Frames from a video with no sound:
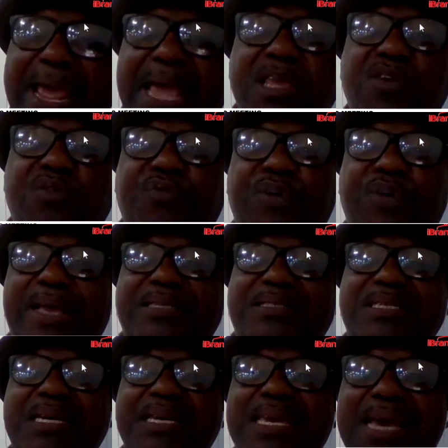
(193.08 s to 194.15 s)
multiplier
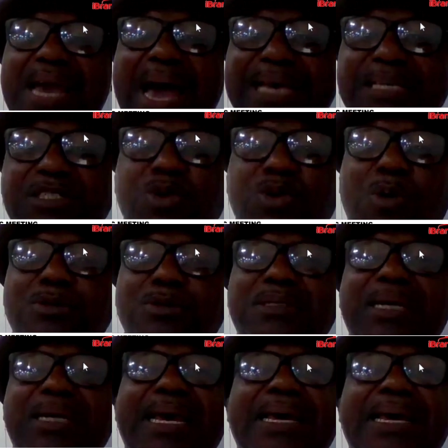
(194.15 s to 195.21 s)
effect it has
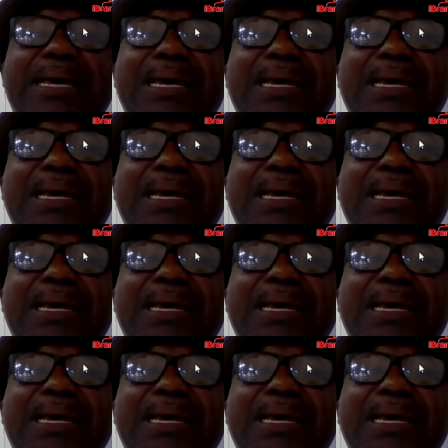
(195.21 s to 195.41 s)
on